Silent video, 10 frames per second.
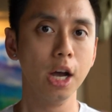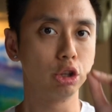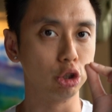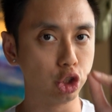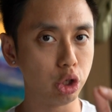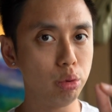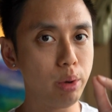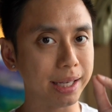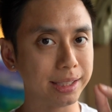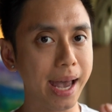to show
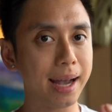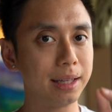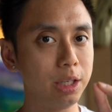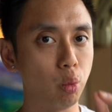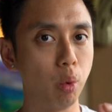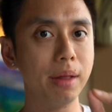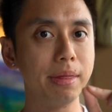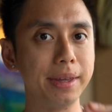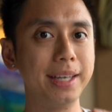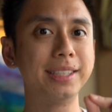you exactly
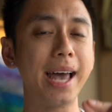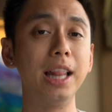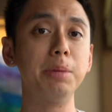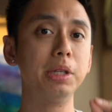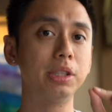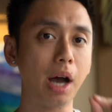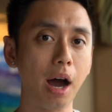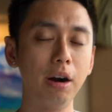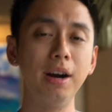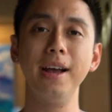what these elements
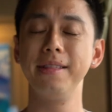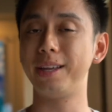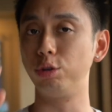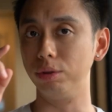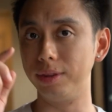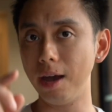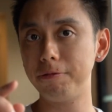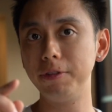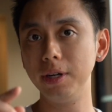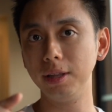are that you
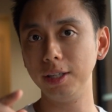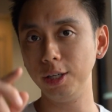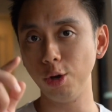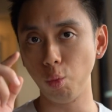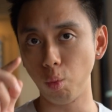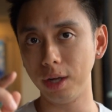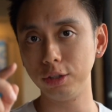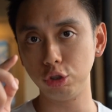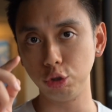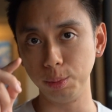definitely
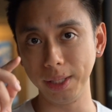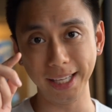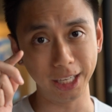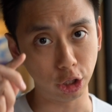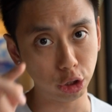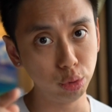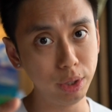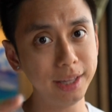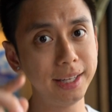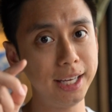want to be
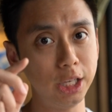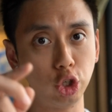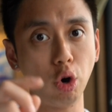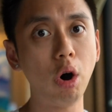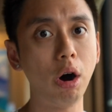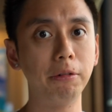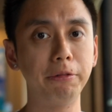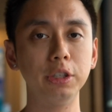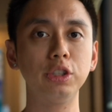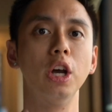included in your
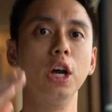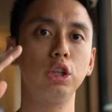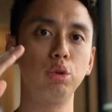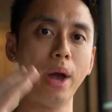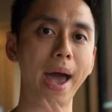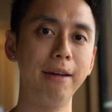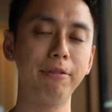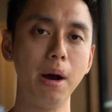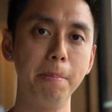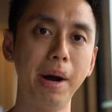offers to
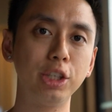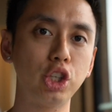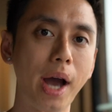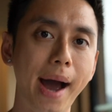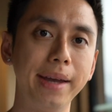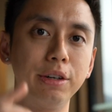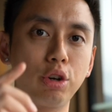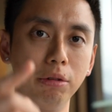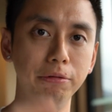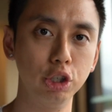have a much higher
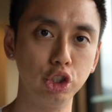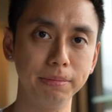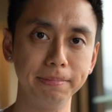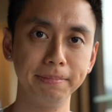conversion.